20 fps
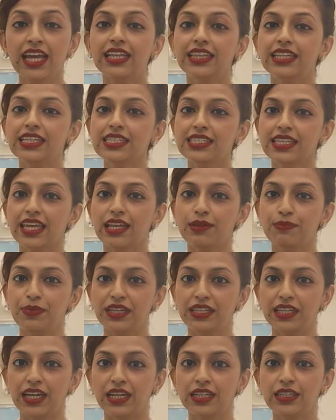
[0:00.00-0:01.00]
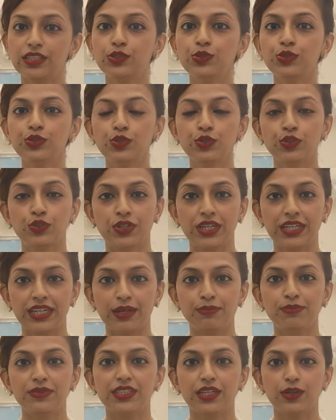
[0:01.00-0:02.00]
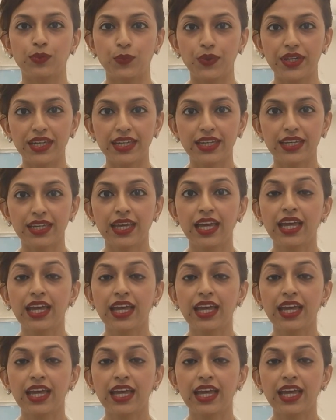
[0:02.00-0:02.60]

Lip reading: This can be done 2 to 3 times a week.